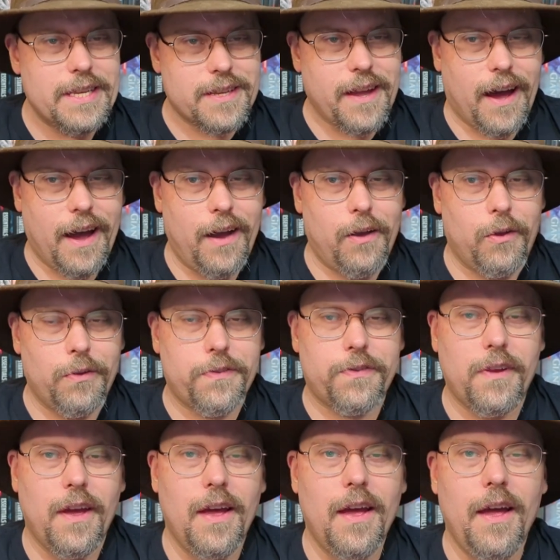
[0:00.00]
styles
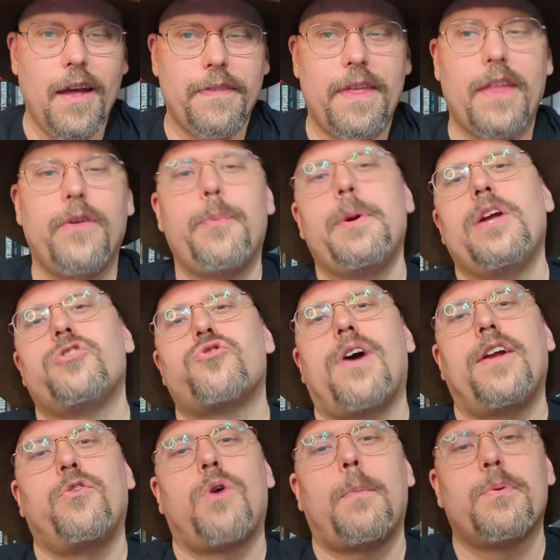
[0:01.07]
that they're being
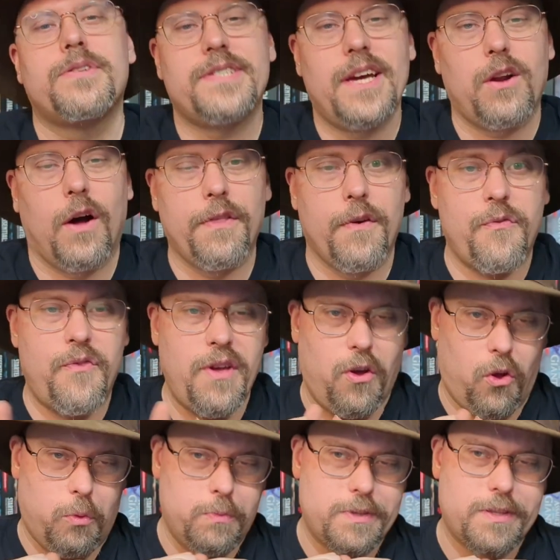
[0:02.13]
tried to represent on the
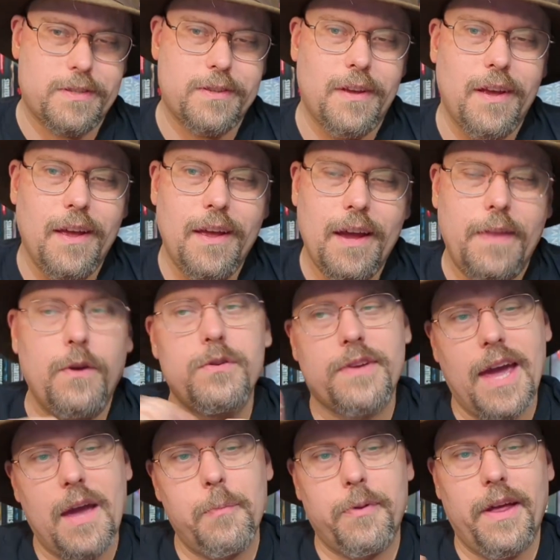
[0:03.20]
films. And those
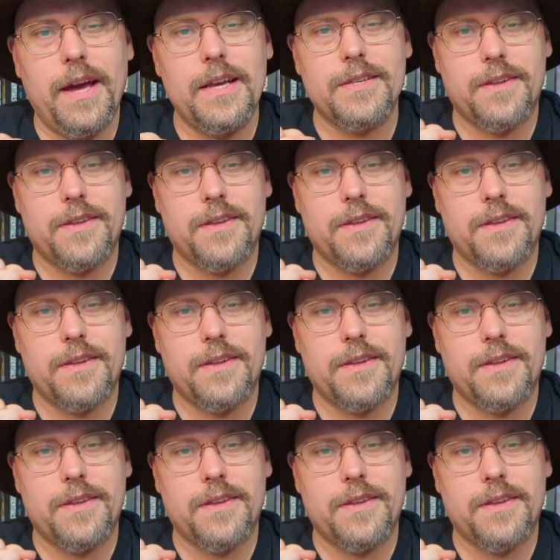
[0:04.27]
gameplay